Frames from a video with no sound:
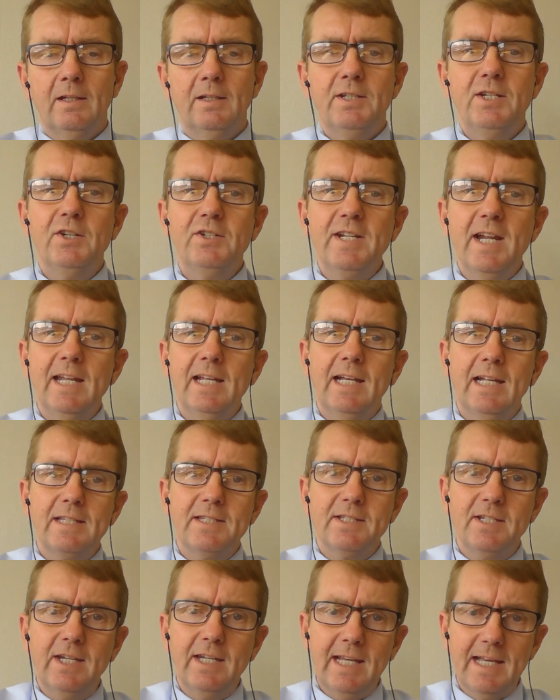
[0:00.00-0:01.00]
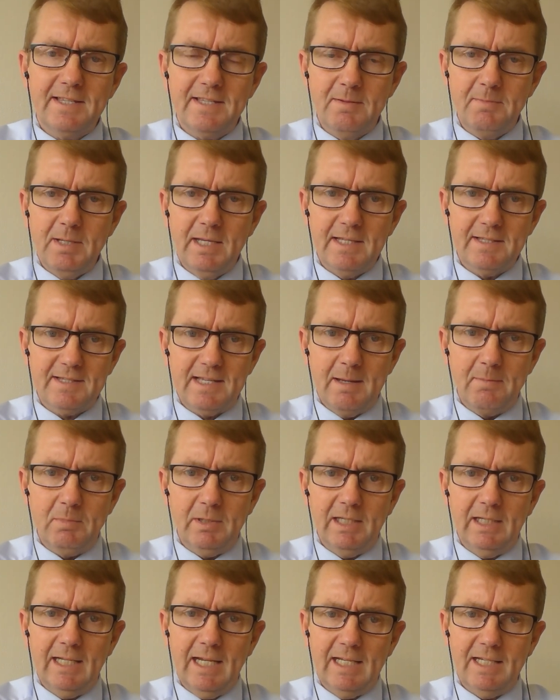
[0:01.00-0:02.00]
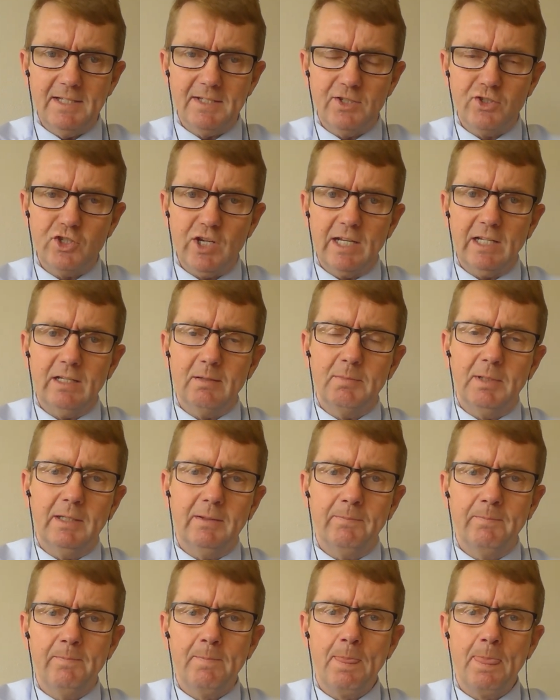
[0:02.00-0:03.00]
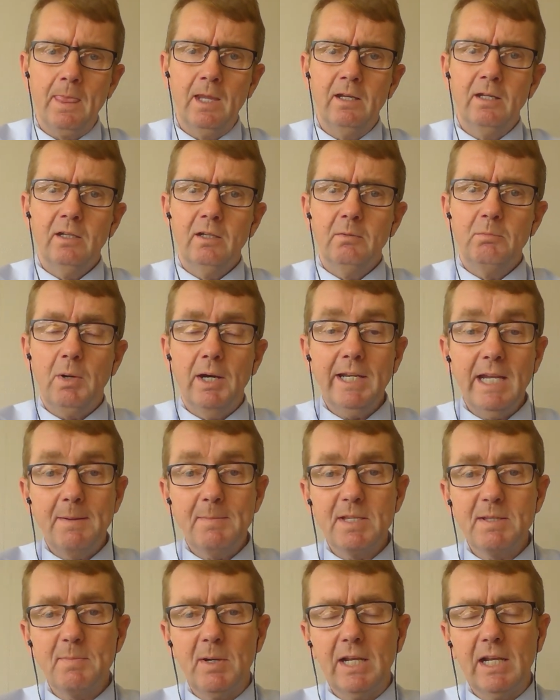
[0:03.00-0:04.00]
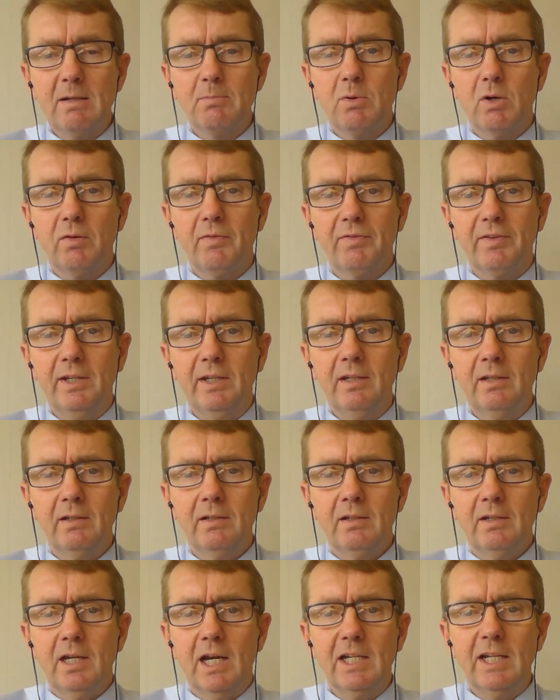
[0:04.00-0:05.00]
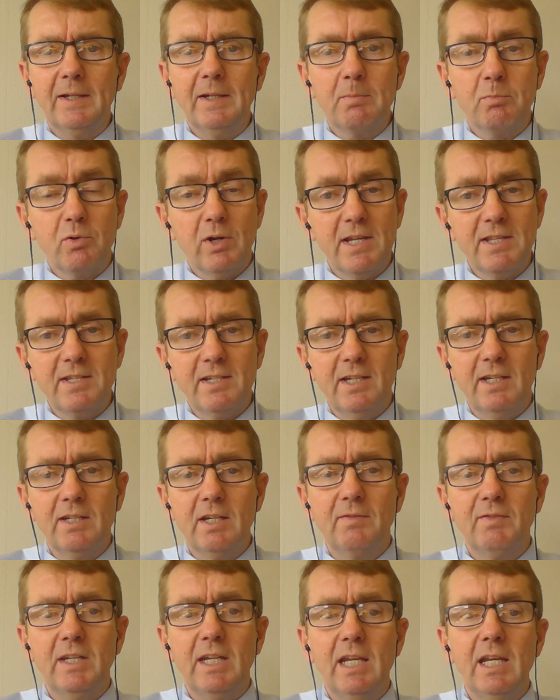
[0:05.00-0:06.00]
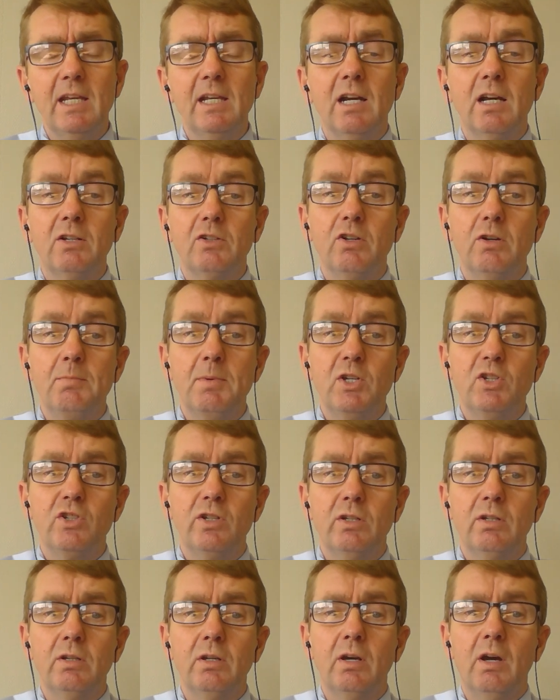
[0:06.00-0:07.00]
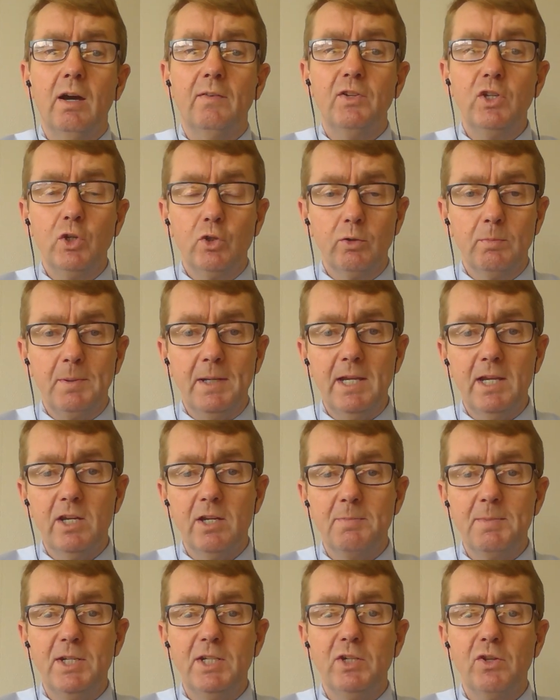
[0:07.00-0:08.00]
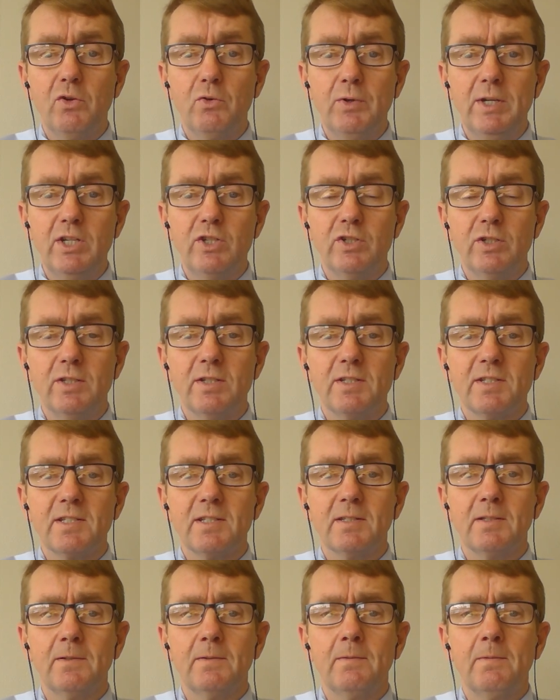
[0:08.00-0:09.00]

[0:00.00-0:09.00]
Dear delegates to the SME Assembly, ladies and gentlemen, my name is Michael Murphy and I'm the President of the Econ Commission of the European Committee of the Regions.